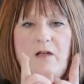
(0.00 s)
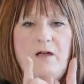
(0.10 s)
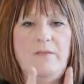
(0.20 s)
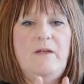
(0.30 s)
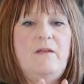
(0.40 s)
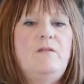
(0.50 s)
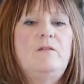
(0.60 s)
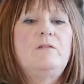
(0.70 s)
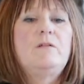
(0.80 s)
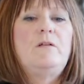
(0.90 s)
and then
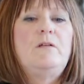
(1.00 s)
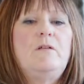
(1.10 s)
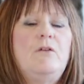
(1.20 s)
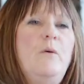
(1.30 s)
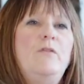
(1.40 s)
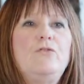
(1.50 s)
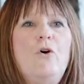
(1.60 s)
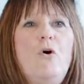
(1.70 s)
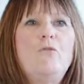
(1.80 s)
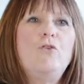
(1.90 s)
you'd go in the
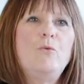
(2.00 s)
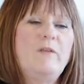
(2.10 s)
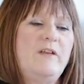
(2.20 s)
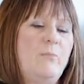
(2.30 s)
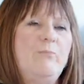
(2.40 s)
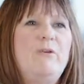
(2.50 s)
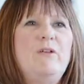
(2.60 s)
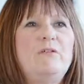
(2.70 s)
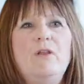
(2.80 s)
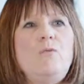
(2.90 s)
dark room, and then you'd
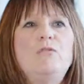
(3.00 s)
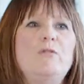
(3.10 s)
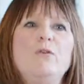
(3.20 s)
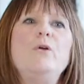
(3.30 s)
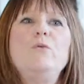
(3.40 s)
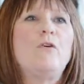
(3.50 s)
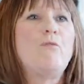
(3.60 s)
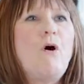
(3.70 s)
print loads of them